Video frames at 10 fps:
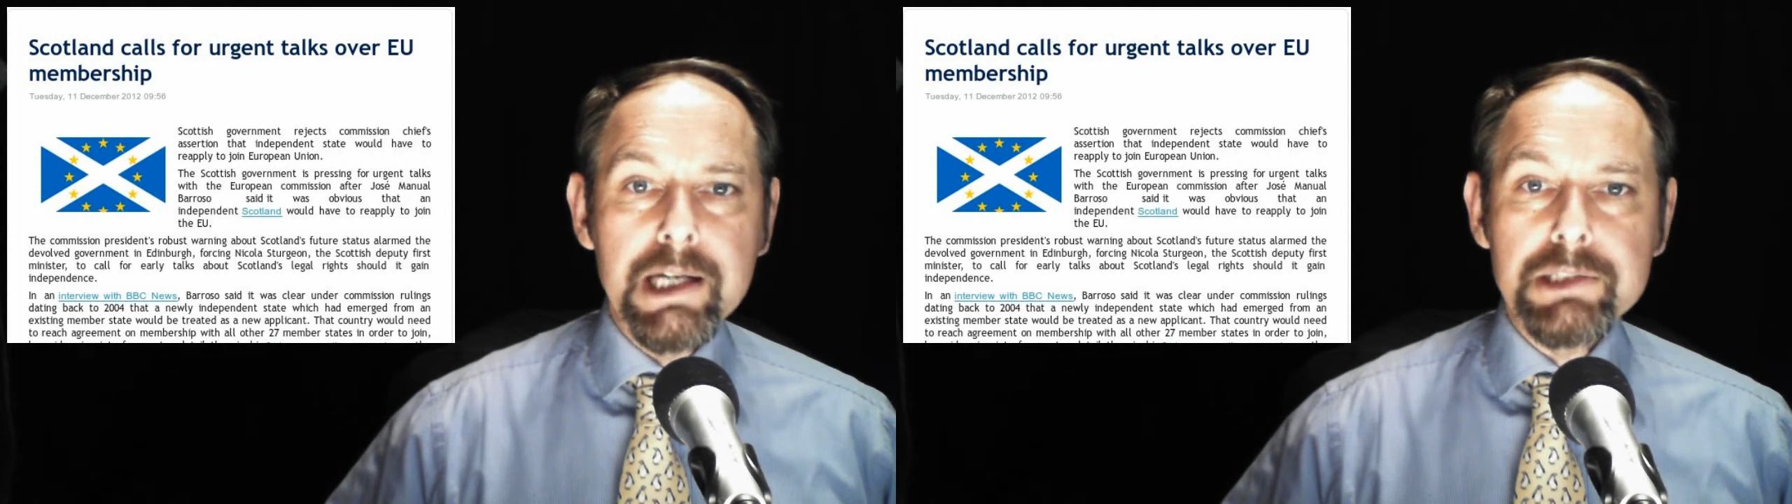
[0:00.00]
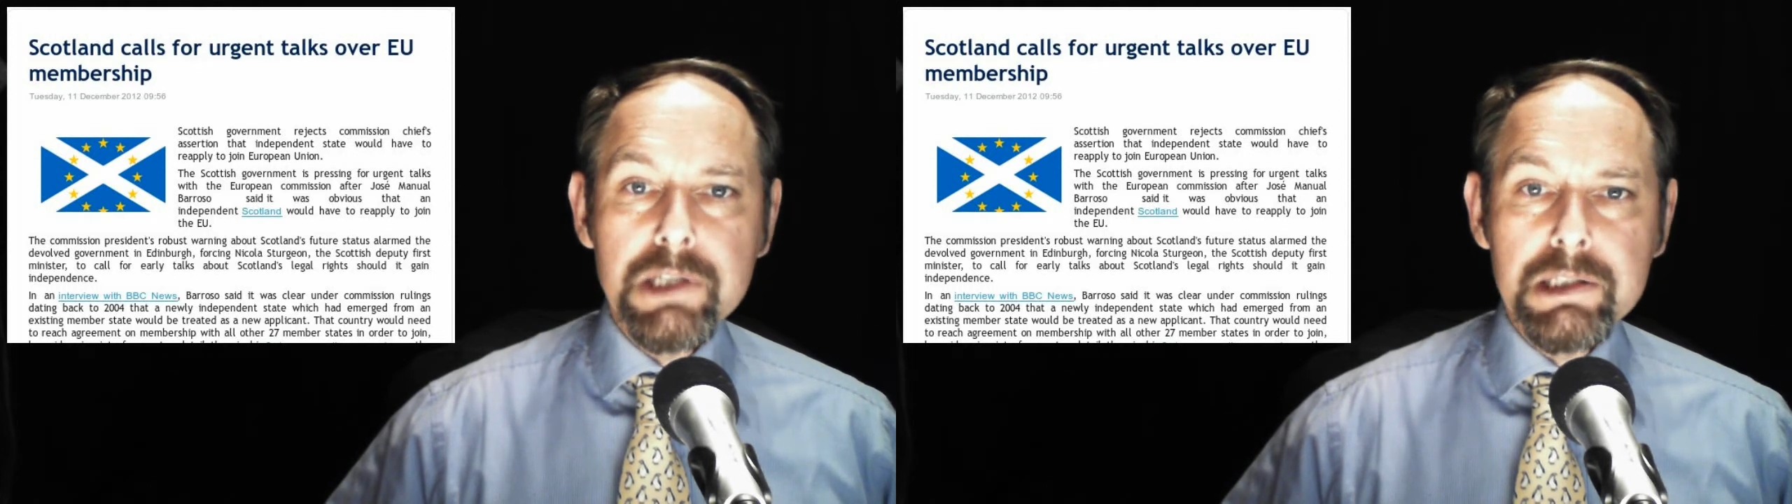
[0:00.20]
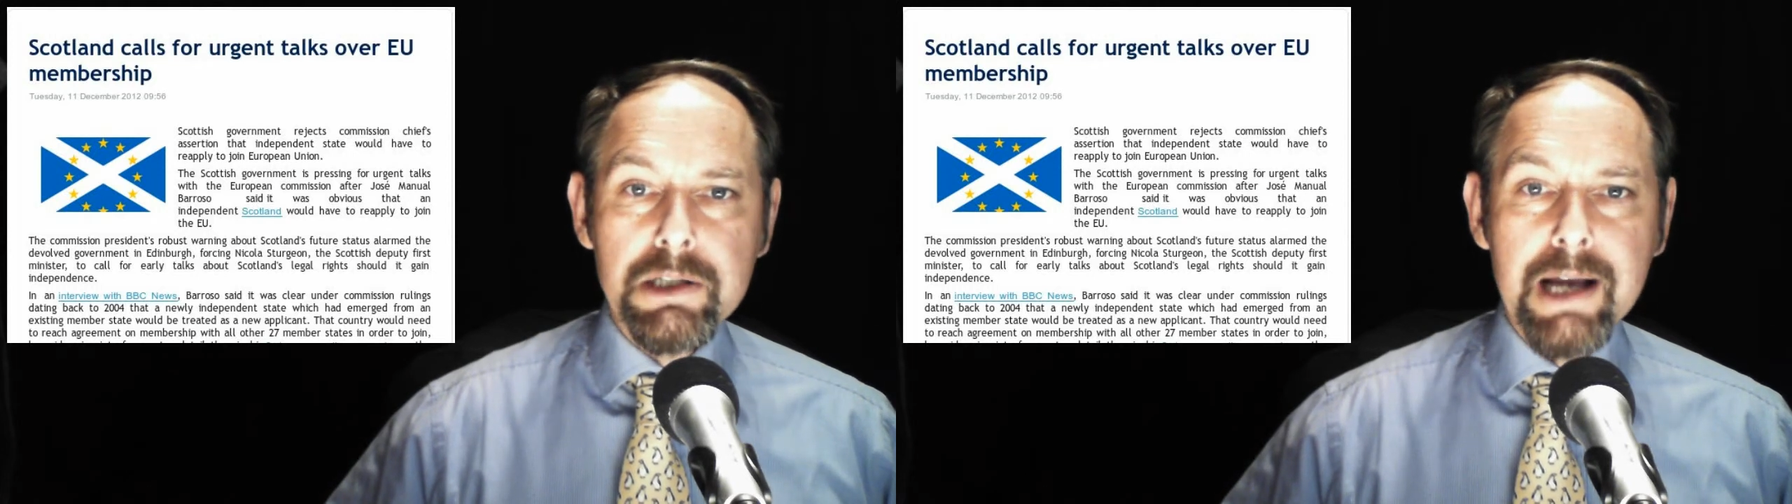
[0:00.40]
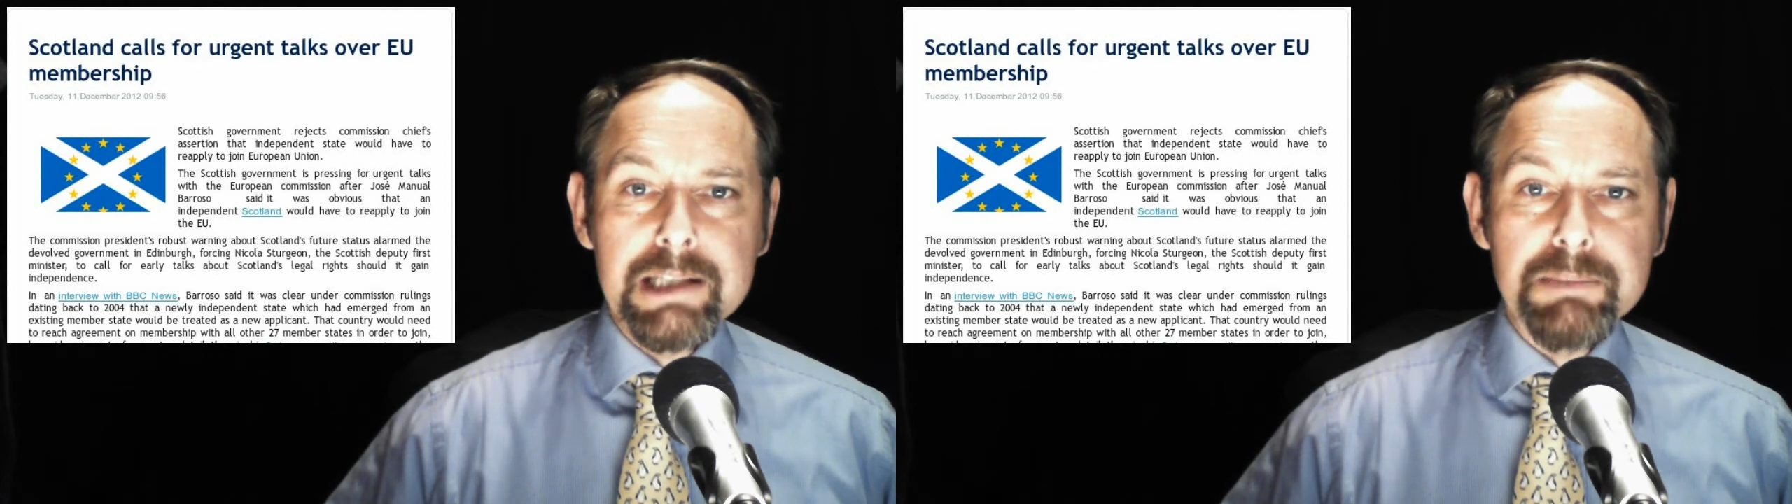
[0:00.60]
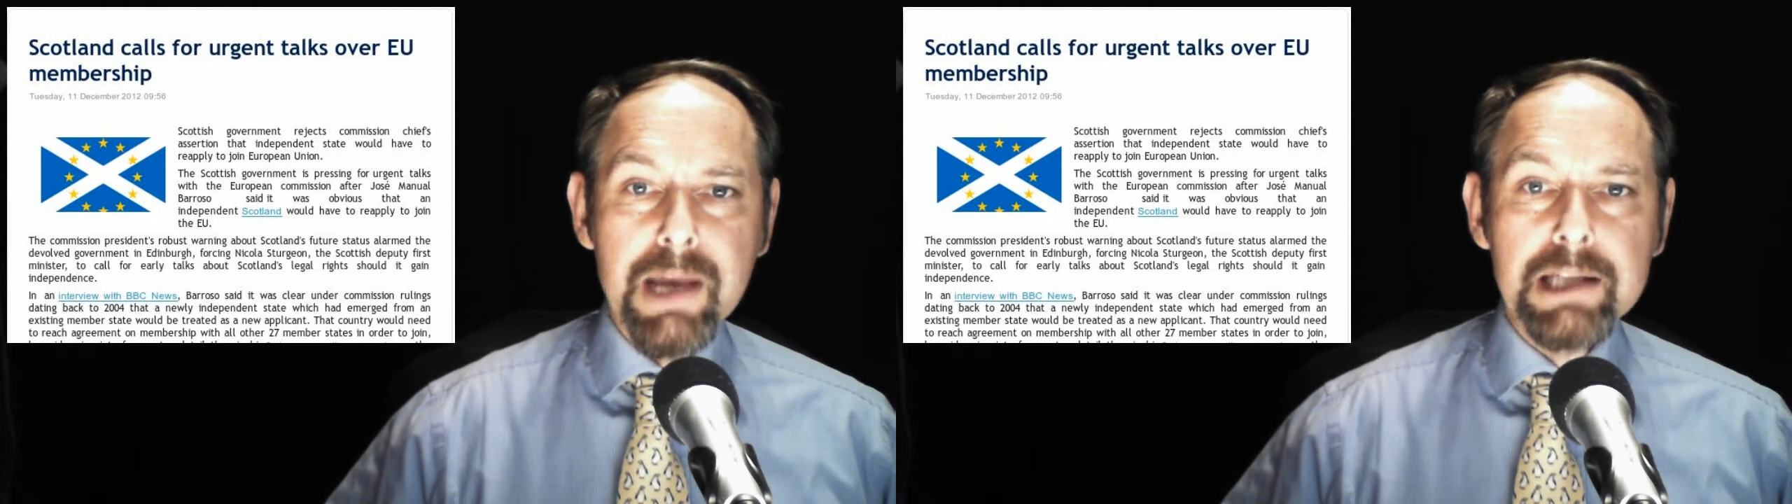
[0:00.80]
and other
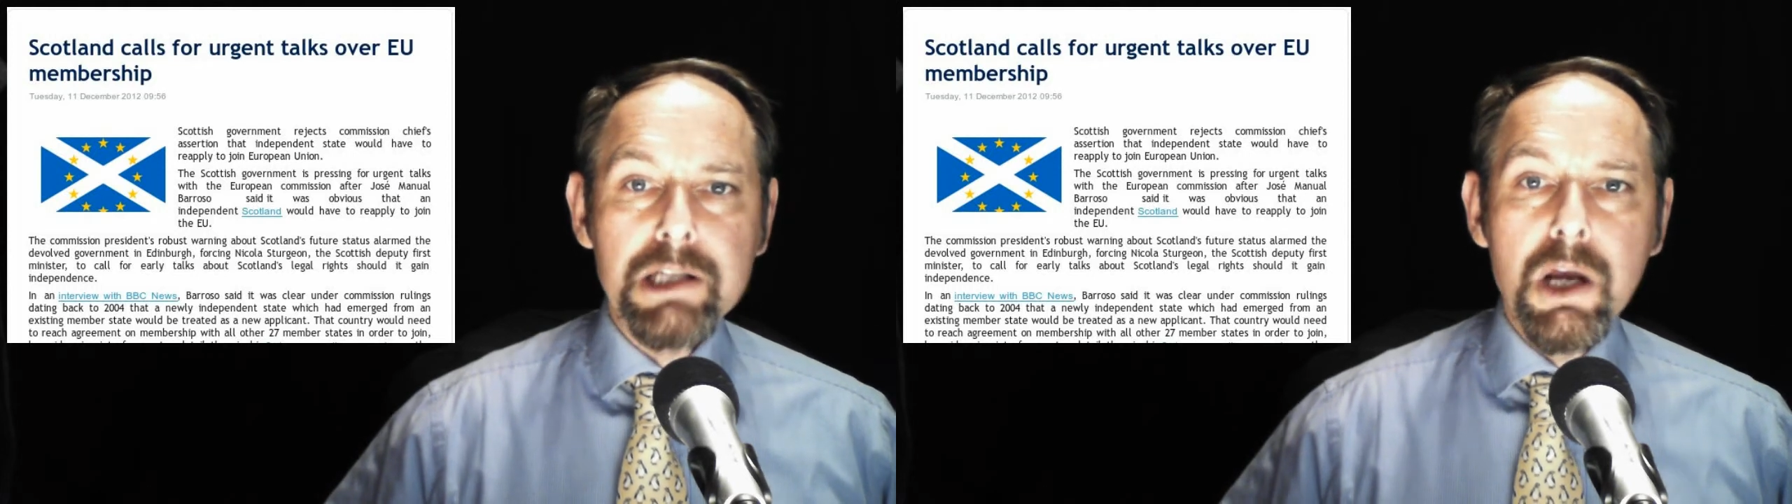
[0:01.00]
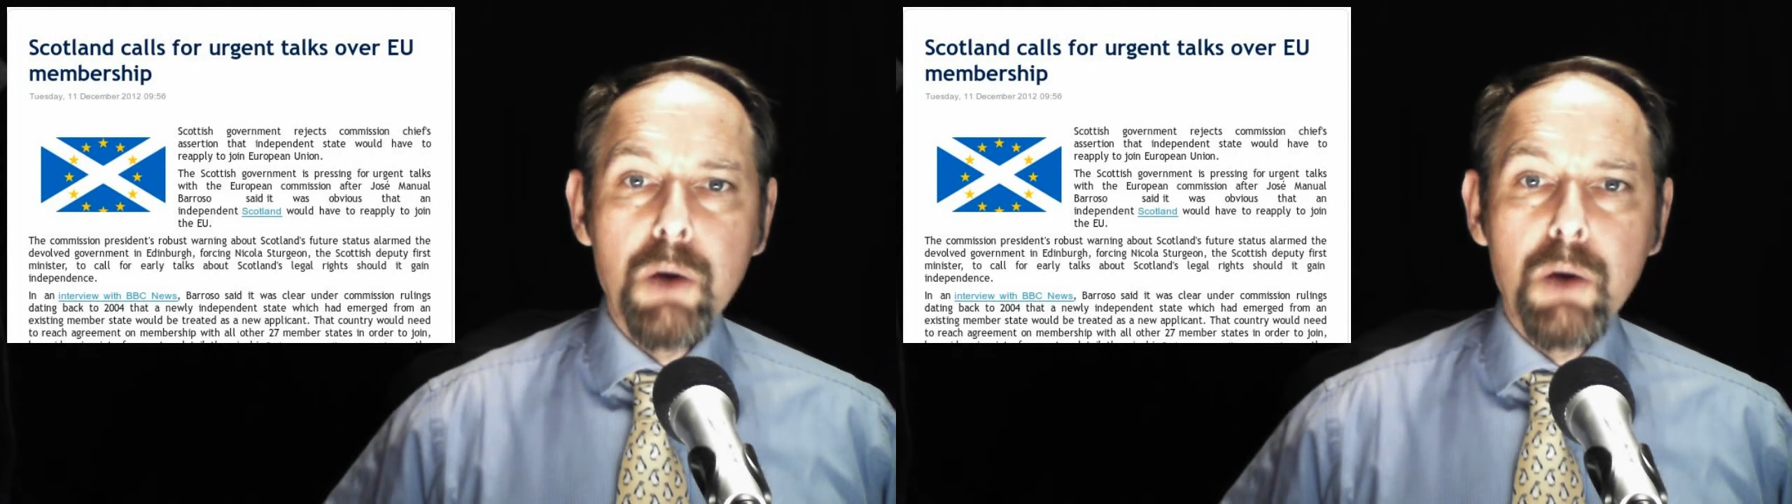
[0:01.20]
aspects